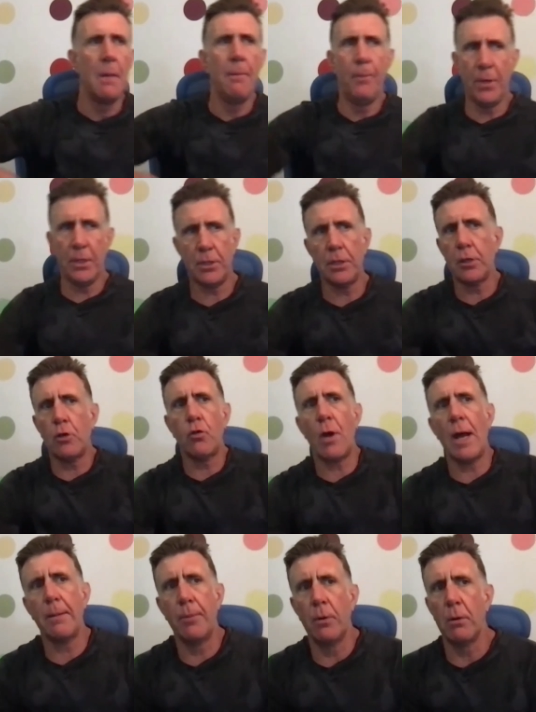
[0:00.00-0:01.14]
But it's
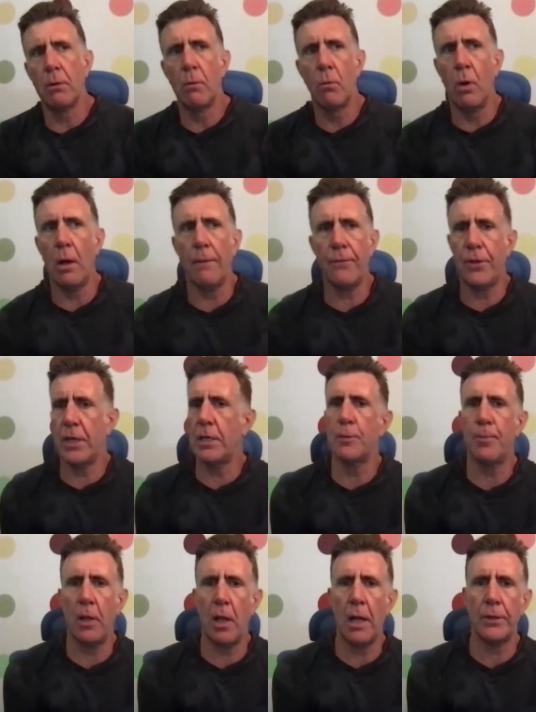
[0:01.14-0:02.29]
incredible what these
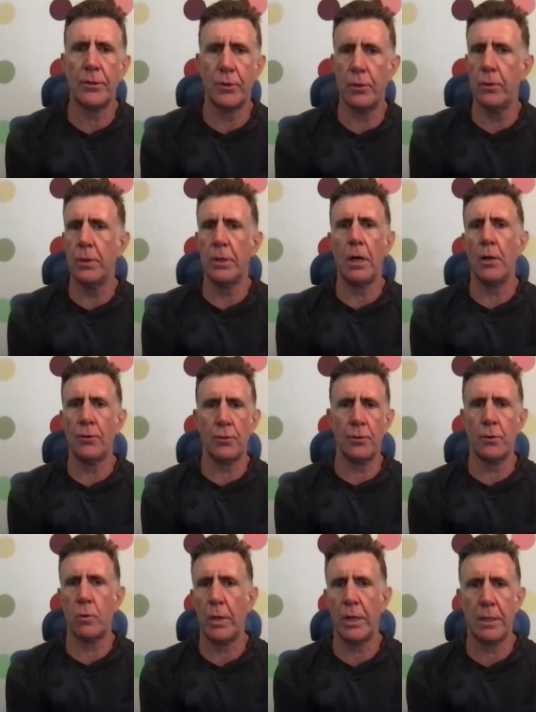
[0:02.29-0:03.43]
plants do in
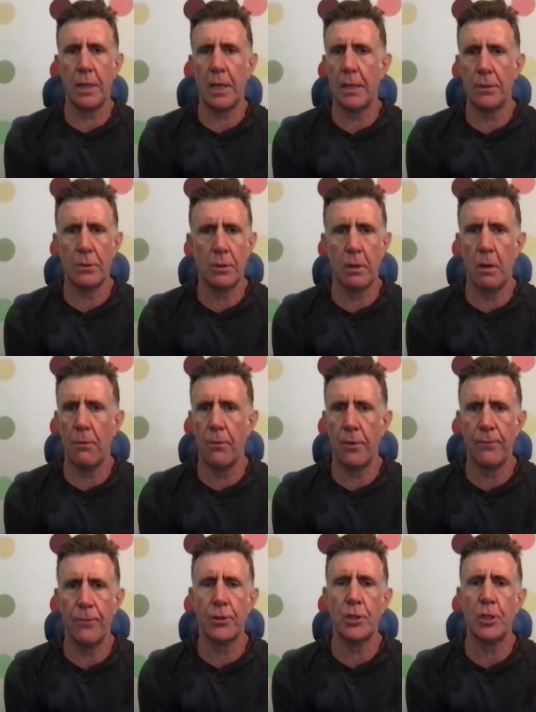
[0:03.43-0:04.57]
120 days. You know,
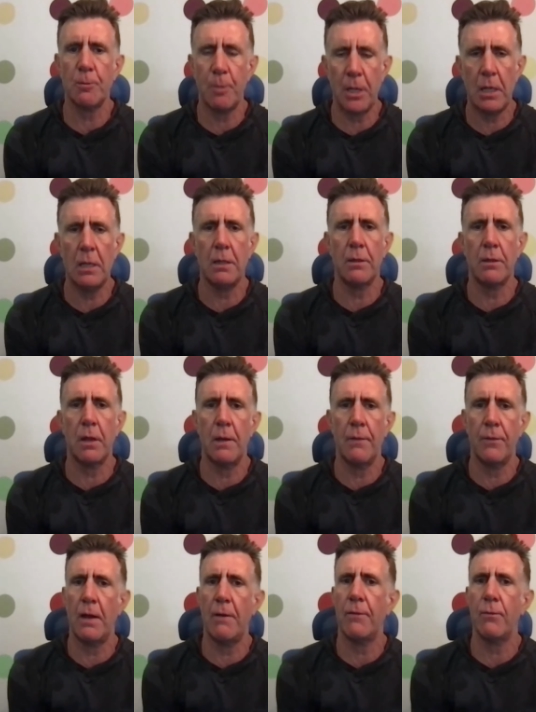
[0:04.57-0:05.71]
the speed and
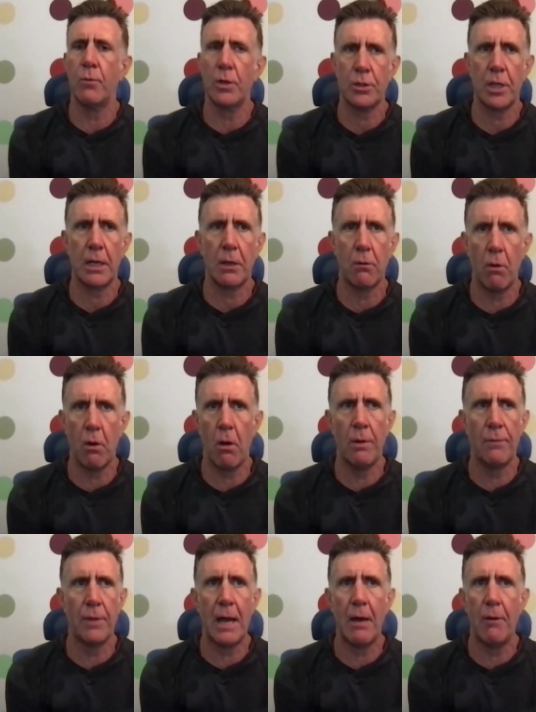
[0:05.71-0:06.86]
the at which they grow,
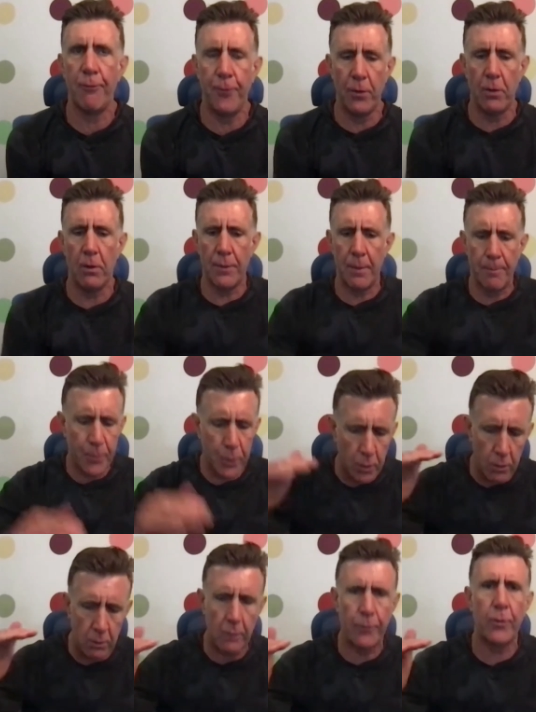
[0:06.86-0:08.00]
and how full and the
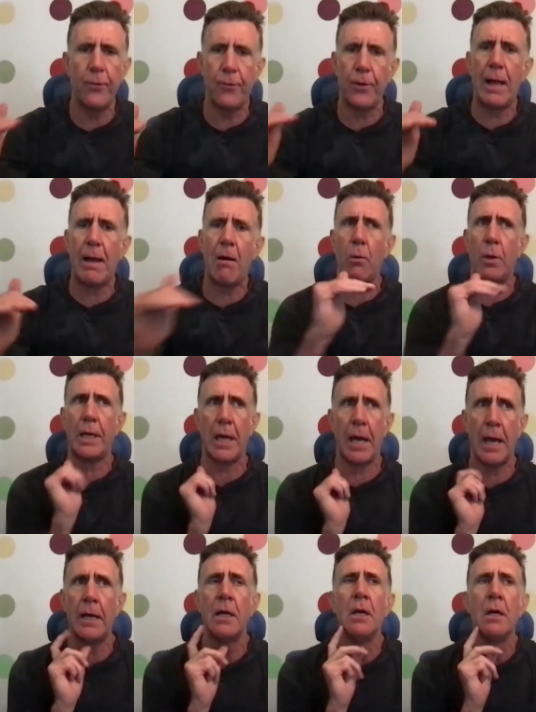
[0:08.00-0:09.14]
beautiful flower we
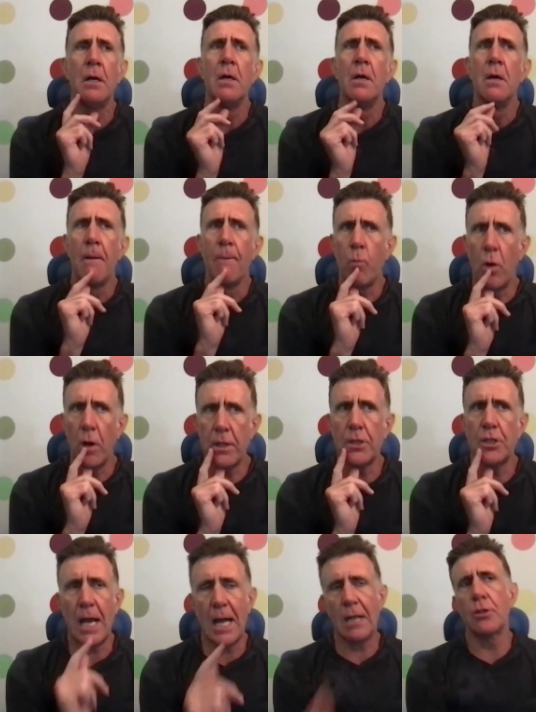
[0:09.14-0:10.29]
get. One of the
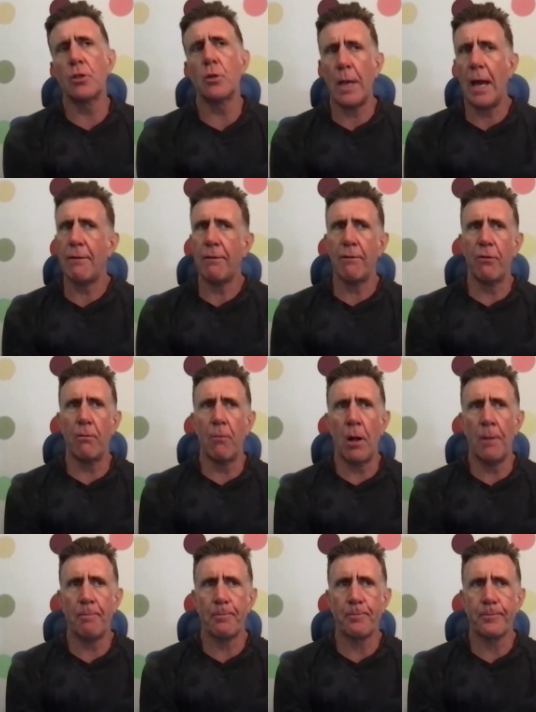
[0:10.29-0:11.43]
challenges we have in
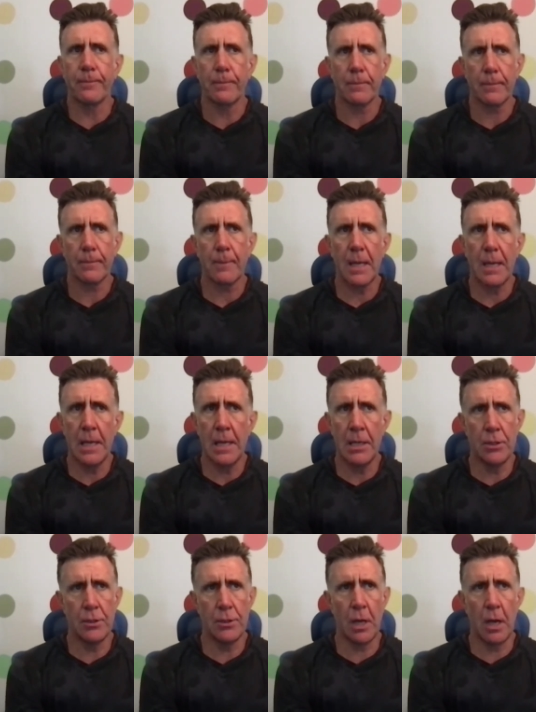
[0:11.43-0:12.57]
Vermont
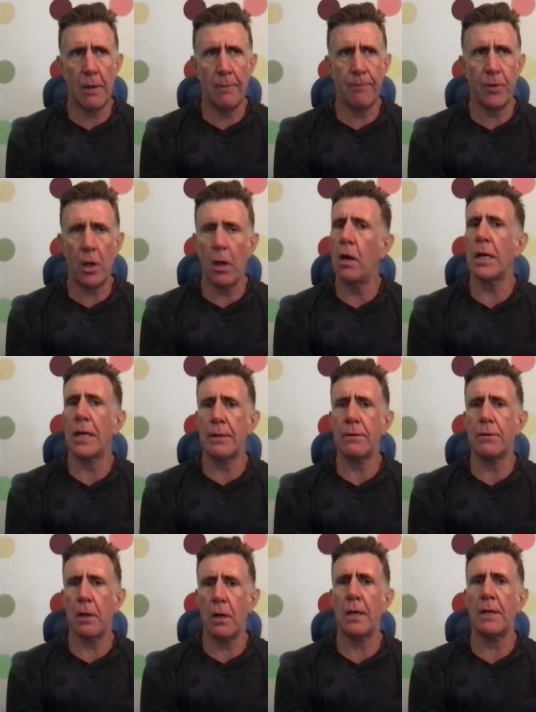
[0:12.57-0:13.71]
is the
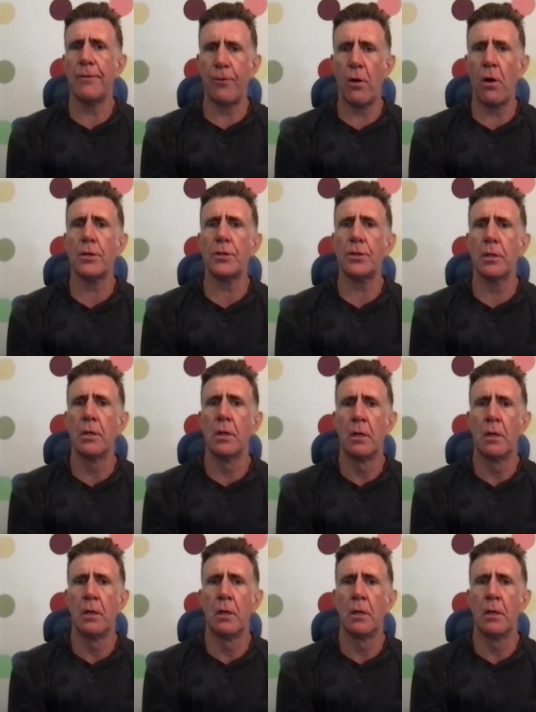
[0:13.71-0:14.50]
early frost.